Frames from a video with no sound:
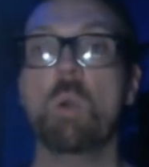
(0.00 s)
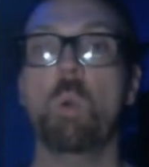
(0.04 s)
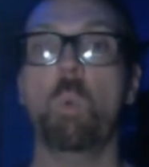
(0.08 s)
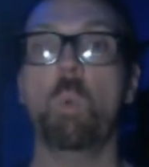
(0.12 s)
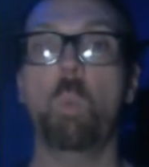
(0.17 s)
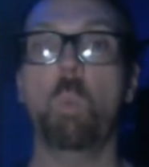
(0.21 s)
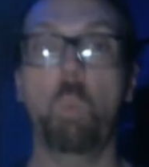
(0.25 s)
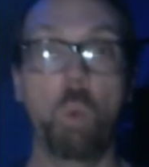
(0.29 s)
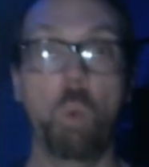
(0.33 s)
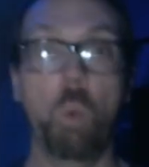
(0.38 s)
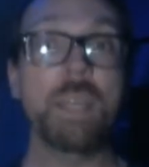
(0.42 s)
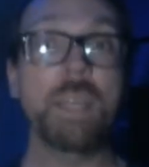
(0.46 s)

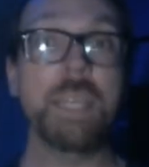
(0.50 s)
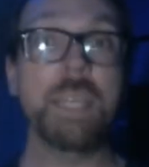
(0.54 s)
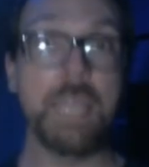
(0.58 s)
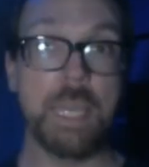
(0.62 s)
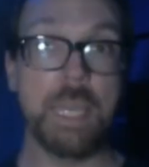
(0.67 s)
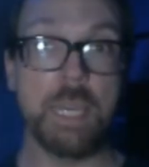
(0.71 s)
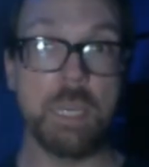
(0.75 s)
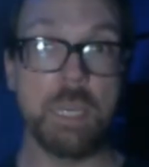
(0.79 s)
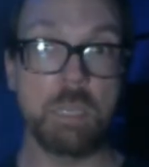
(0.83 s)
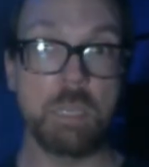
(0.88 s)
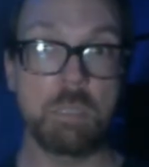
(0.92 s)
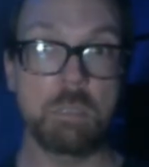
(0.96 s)
One
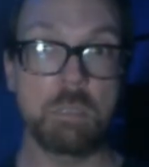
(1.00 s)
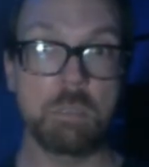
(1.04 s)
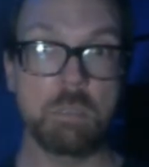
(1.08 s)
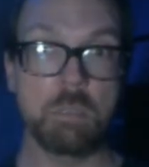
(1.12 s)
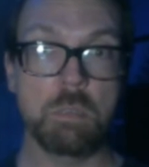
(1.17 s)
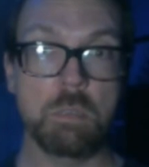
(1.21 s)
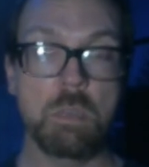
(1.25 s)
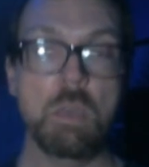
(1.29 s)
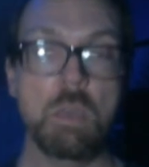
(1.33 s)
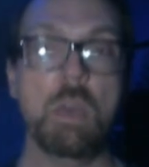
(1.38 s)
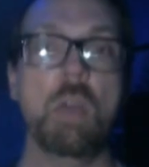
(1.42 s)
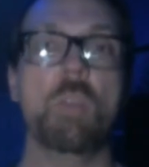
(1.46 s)

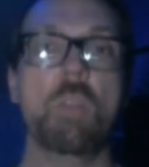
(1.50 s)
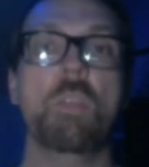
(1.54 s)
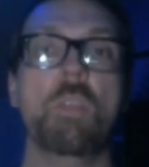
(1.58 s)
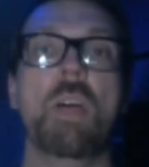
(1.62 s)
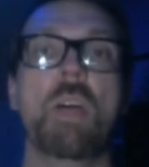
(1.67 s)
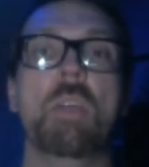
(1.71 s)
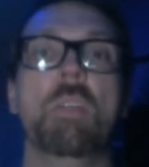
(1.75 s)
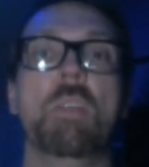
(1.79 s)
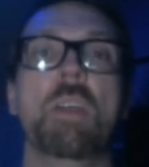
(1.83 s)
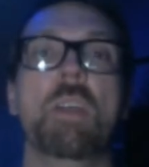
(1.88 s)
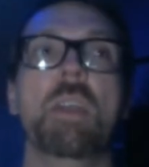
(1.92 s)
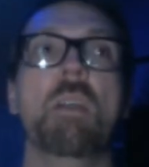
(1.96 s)
is
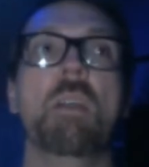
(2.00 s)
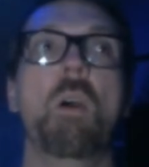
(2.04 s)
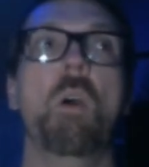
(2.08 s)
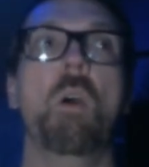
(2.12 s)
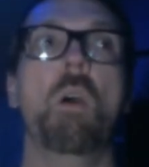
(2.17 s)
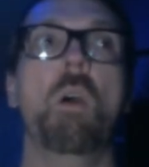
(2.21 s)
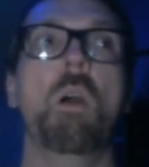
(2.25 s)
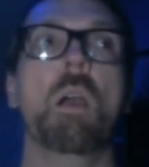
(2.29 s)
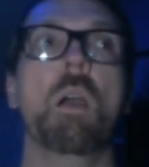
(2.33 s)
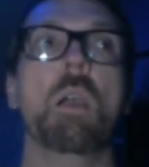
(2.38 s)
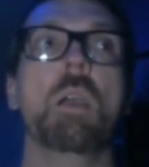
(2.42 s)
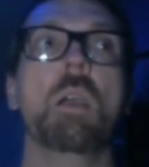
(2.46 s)
that they
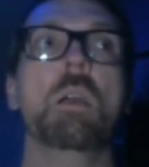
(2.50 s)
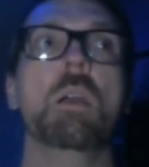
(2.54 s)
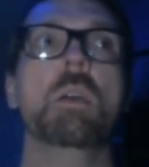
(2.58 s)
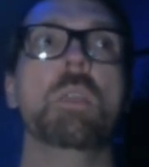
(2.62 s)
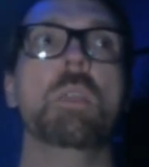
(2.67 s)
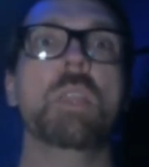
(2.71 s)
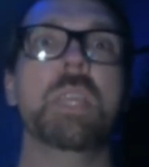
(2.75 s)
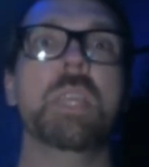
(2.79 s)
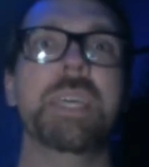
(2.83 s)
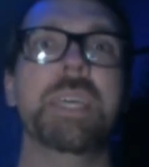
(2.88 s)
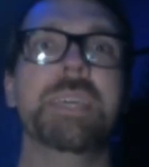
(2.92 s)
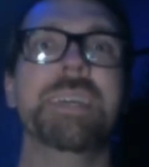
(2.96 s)
are
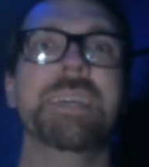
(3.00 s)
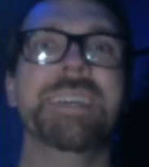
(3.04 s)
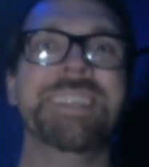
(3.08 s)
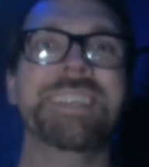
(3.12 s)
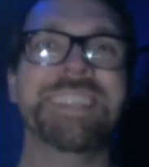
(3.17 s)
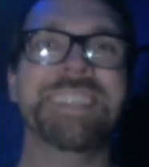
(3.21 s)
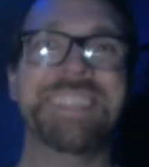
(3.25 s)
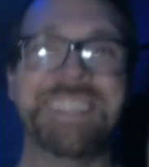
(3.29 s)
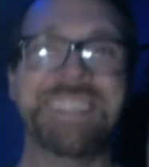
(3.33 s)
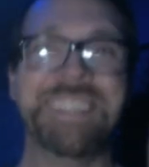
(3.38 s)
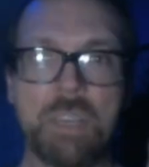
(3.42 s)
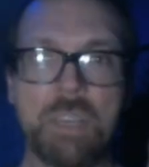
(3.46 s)
the
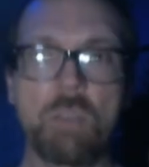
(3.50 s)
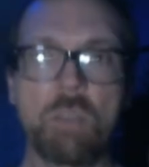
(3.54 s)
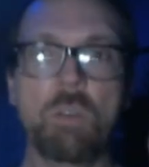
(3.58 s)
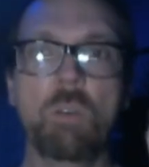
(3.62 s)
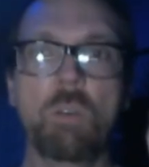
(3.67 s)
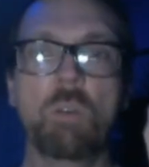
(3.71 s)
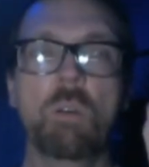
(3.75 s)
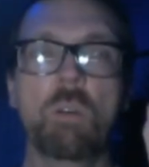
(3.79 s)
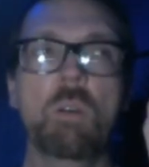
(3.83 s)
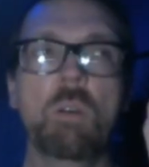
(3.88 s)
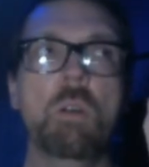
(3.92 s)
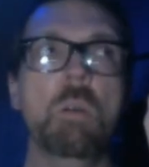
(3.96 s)

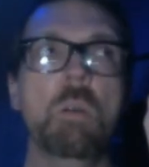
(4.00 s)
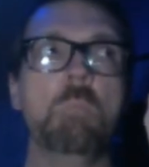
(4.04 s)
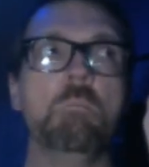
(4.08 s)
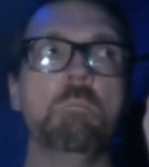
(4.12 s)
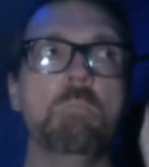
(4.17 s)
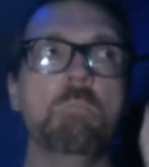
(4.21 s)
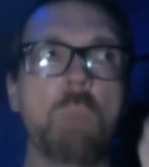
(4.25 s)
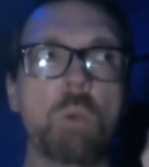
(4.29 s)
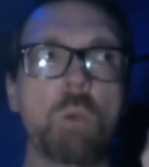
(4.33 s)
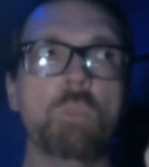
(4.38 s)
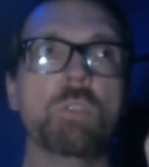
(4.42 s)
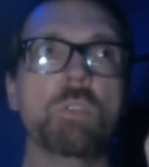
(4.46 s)
single
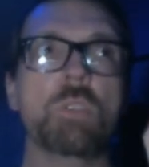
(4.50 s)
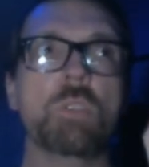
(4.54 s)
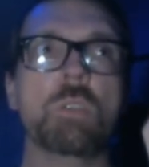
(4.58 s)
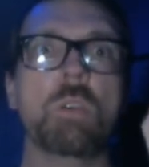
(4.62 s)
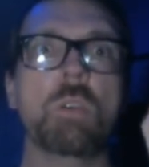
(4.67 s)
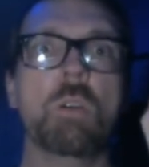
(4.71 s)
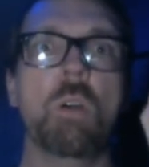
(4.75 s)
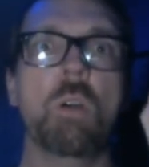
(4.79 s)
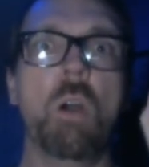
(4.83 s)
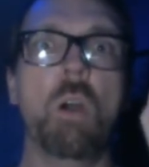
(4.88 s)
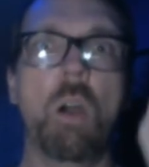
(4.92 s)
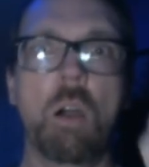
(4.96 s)
most
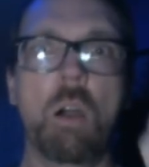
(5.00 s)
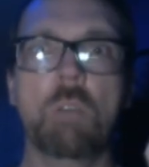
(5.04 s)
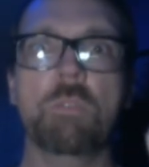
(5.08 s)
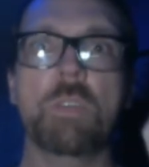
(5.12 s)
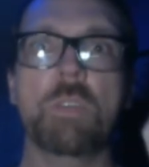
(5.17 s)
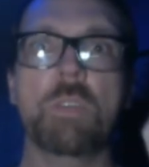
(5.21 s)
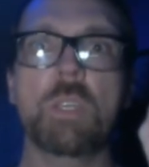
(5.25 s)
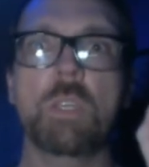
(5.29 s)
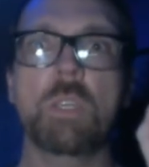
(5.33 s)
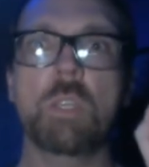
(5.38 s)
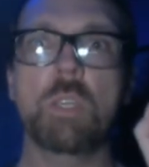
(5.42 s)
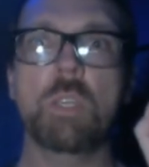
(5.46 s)

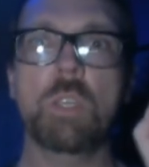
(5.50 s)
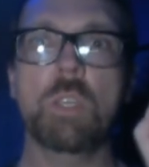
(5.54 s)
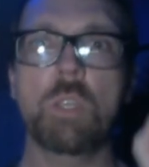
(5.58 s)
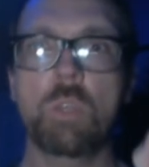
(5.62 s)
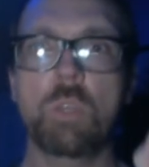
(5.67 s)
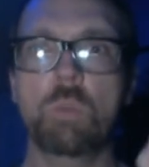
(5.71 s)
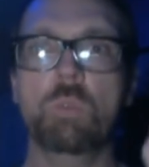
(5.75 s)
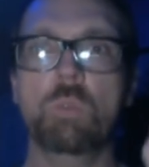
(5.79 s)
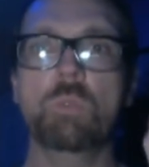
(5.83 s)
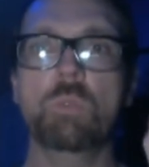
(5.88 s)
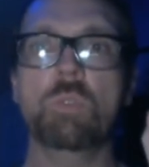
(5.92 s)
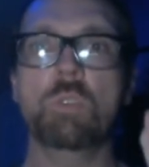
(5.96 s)
often
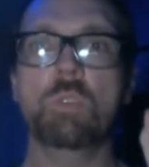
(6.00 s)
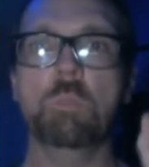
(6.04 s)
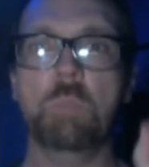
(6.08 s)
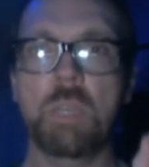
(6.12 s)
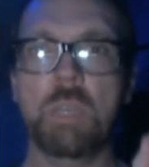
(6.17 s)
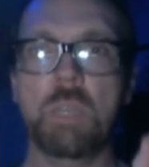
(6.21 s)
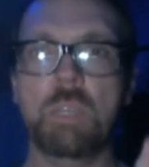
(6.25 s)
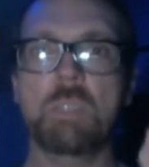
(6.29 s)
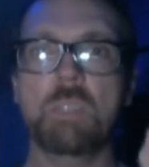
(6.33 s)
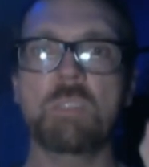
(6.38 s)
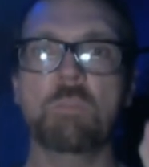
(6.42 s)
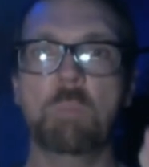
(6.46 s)
used
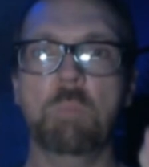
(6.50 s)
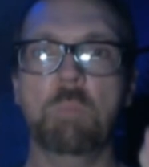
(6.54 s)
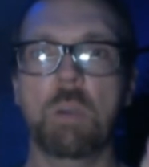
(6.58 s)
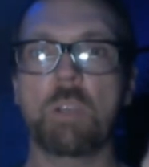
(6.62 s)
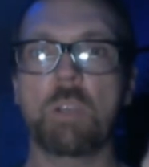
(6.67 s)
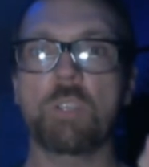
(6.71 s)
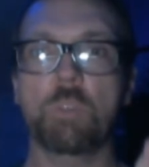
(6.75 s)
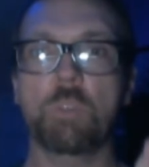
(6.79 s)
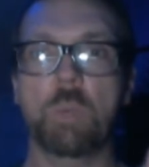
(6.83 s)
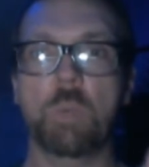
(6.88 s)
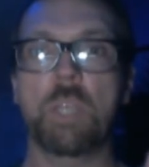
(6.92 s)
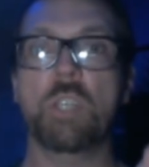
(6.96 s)
piece of
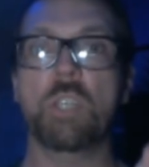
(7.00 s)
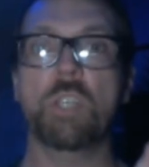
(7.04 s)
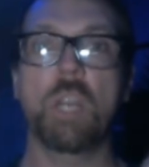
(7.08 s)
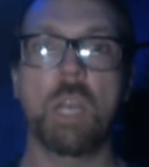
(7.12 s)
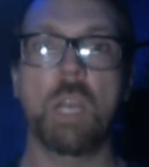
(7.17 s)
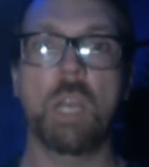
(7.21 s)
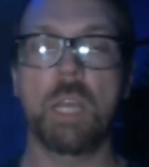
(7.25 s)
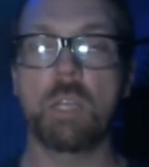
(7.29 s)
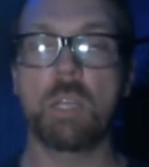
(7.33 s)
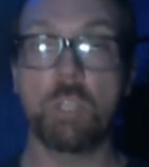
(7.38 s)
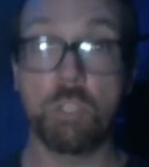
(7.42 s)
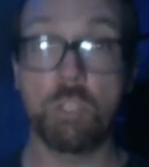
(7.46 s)
punctuation
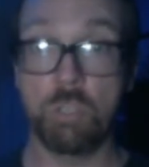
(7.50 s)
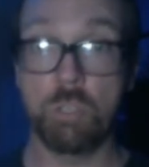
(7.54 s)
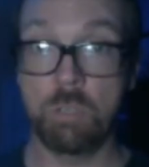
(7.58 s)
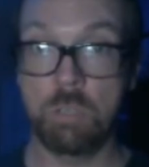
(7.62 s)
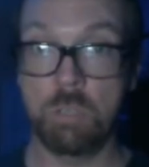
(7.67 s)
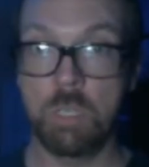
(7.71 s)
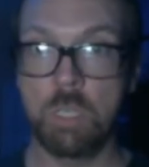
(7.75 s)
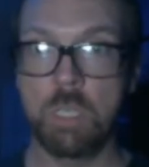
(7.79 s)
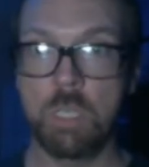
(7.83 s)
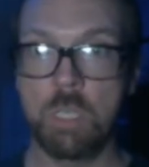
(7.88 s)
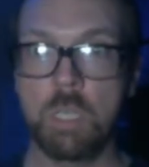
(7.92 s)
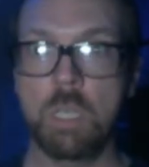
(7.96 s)
in English.
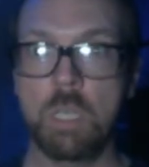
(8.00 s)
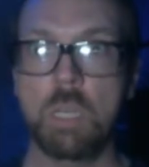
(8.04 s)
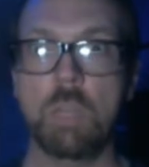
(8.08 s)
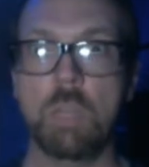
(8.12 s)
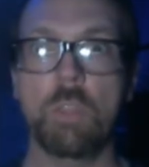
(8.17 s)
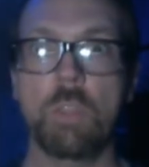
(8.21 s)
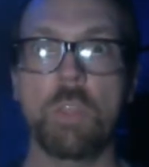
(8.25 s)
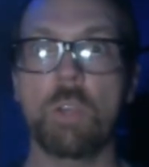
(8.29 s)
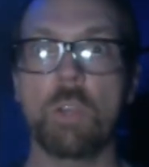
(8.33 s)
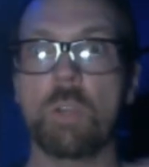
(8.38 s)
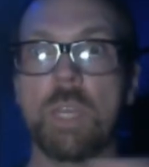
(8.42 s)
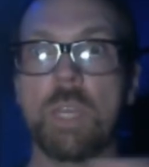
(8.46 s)

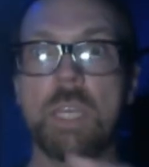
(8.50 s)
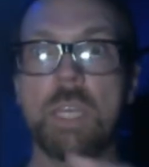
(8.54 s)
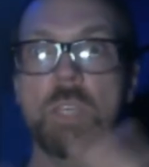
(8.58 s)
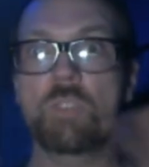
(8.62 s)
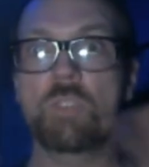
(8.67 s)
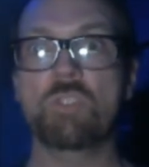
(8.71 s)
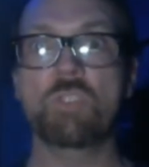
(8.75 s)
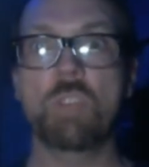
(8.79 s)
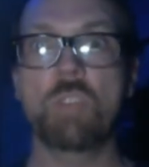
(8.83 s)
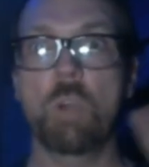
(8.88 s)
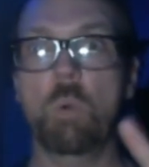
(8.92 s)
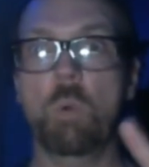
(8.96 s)
there
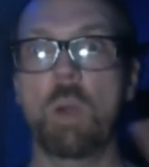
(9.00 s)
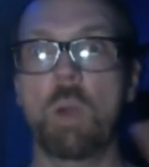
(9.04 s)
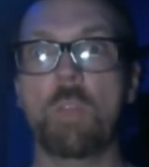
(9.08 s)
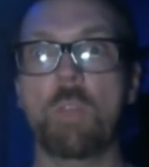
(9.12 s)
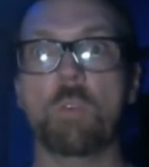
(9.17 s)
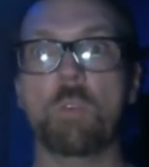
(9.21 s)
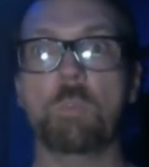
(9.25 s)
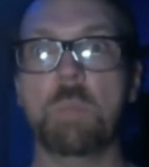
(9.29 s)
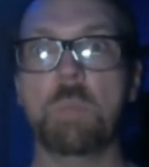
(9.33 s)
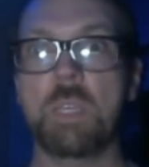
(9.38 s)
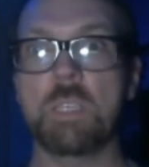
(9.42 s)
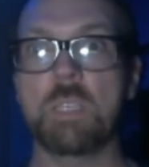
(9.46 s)
is no
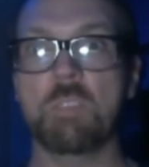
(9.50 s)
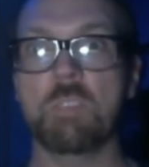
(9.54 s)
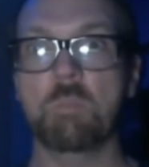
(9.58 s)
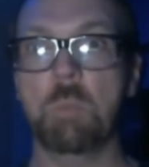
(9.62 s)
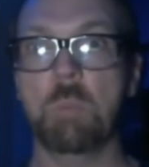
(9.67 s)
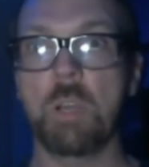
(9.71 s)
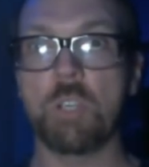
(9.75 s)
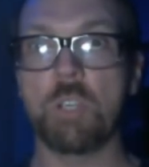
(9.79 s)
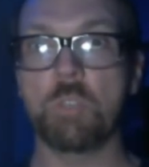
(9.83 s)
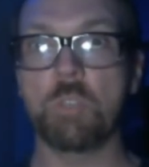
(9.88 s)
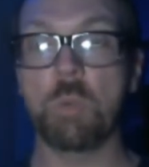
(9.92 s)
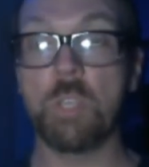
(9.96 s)
other piece of
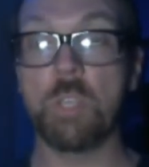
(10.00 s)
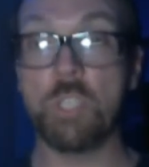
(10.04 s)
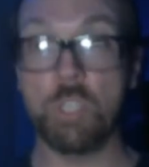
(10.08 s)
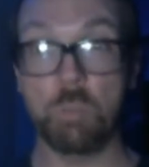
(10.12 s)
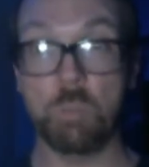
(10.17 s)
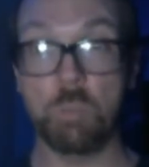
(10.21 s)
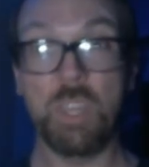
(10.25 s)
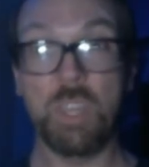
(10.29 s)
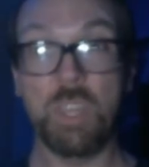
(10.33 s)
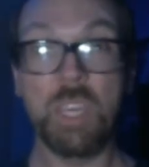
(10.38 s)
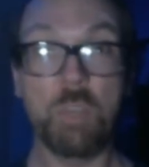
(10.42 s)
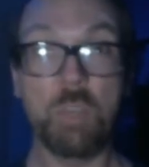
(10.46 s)
punctuation.
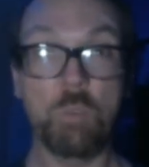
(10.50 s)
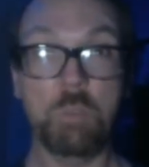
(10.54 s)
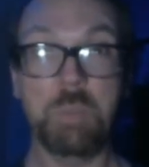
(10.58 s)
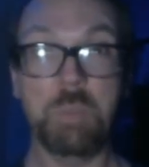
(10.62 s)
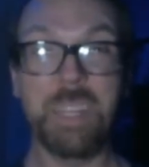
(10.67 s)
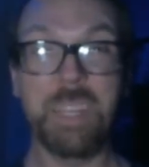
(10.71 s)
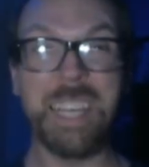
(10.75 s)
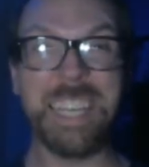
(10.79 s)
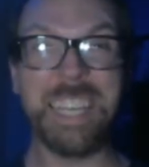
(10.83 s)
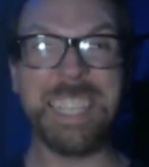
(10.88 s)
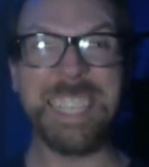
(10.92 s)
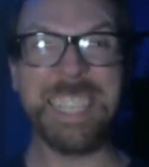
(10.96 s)
You would think it would
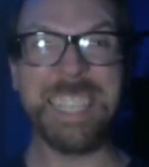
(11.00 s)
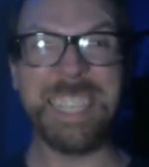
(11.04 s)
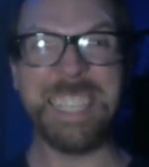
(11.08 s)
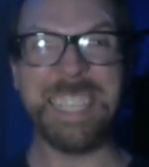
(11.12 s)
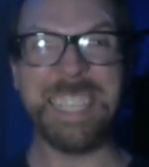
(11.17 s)
be like